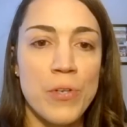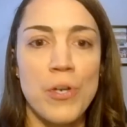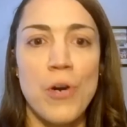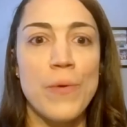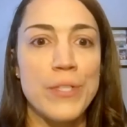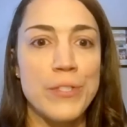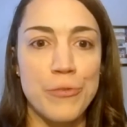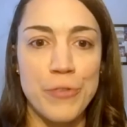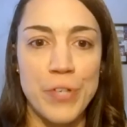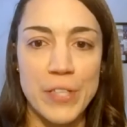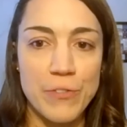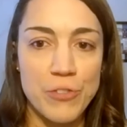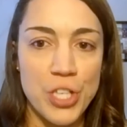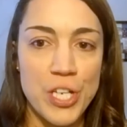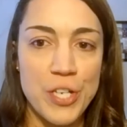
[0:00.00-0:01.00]
are always afraid
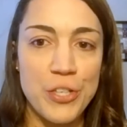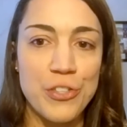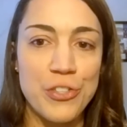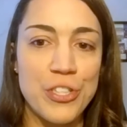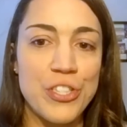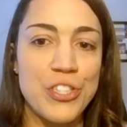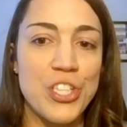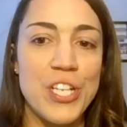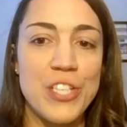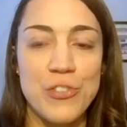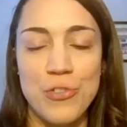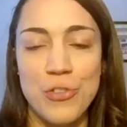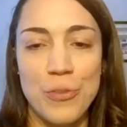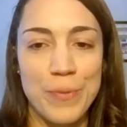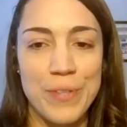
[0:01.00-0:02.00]
of change, and change
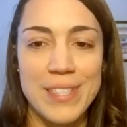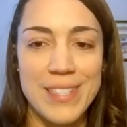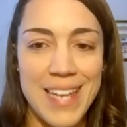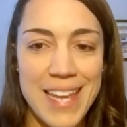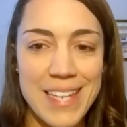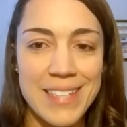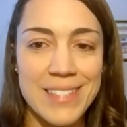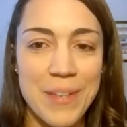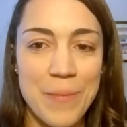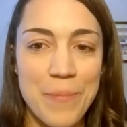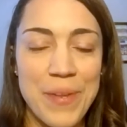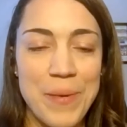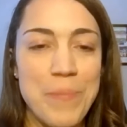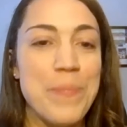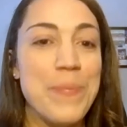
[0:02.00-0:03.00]
normally takes
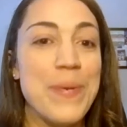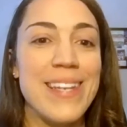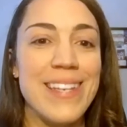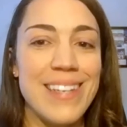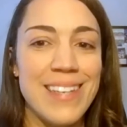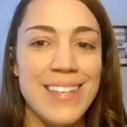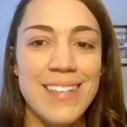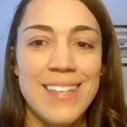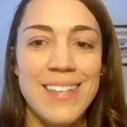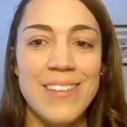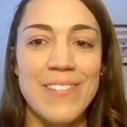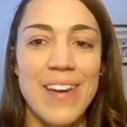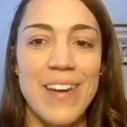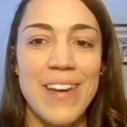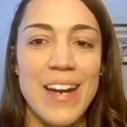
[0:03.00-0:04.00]
something big,
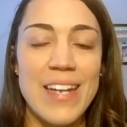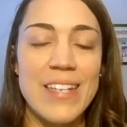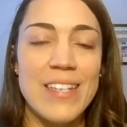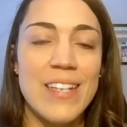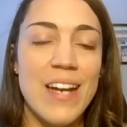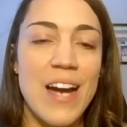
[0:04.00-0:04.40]
right?